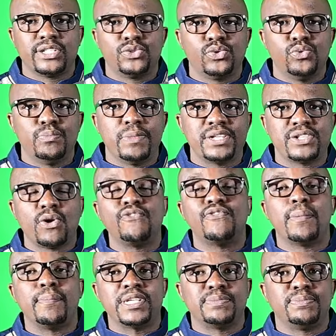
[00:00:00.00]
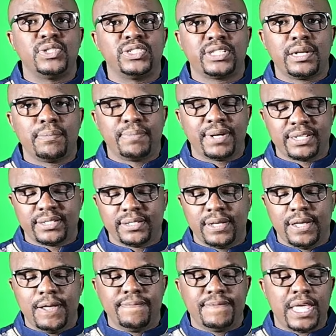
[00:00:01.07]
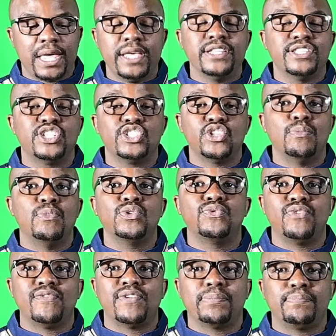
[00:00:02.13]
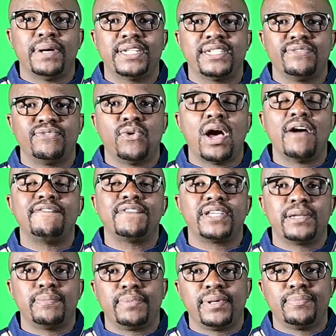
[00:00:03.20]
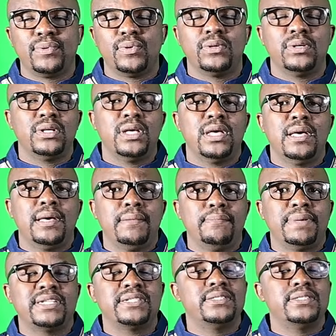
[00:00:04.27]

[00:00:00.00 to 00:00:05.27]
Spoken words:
a true measure of a best political party. The ANC is the most favored party for African people, but